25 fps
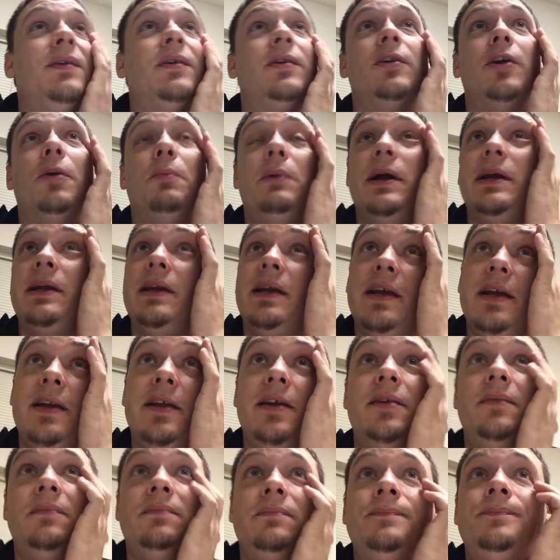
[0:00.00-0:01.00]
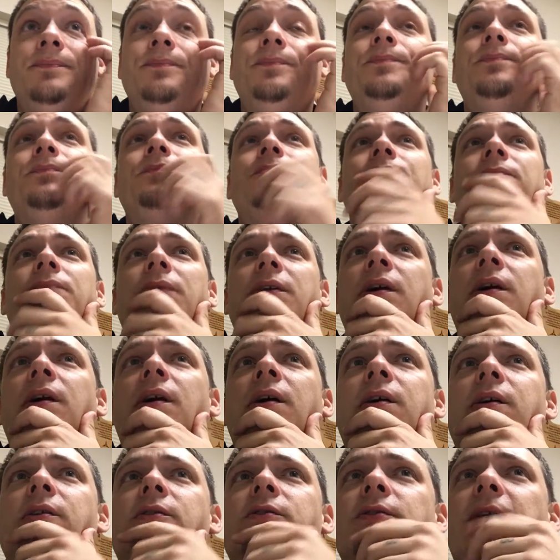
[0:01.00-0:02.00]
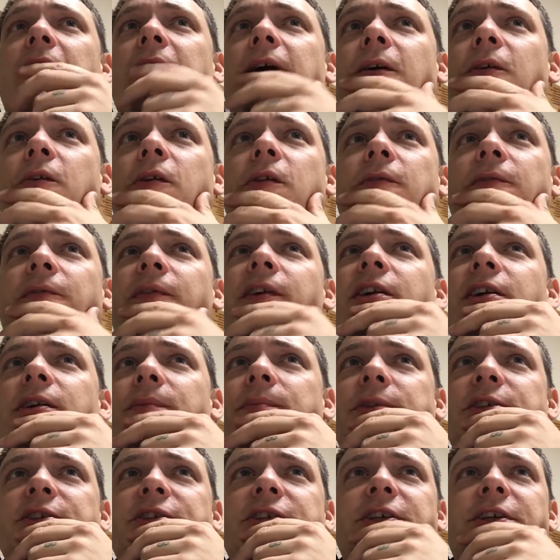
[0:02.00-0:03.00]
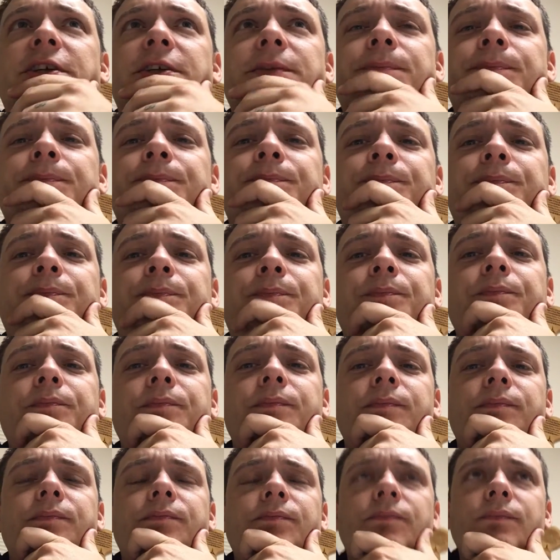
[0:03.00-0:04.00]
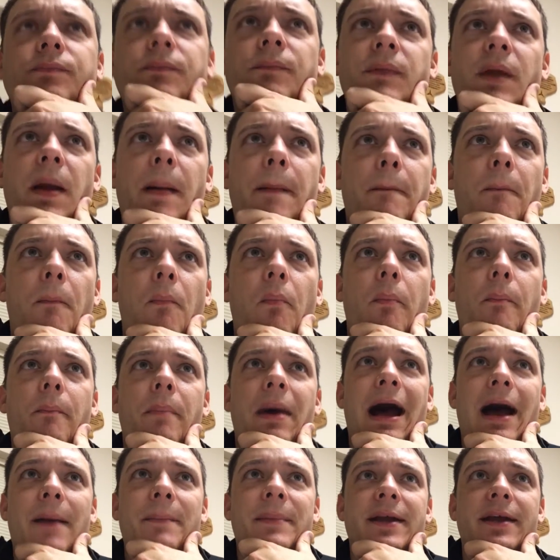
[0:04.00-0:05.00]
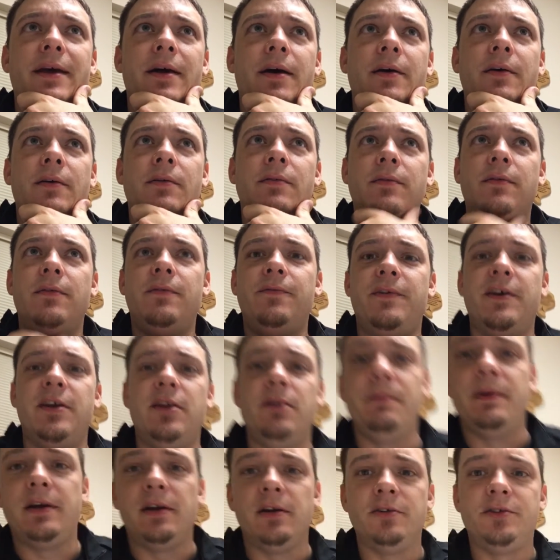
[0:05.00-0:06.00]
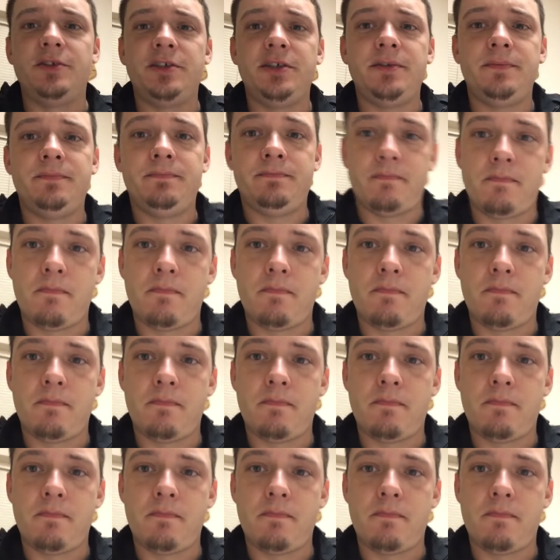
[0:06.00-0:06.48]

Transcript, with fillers: Nobody can get in. So I go to the vending machine, buy me a Venom Energy.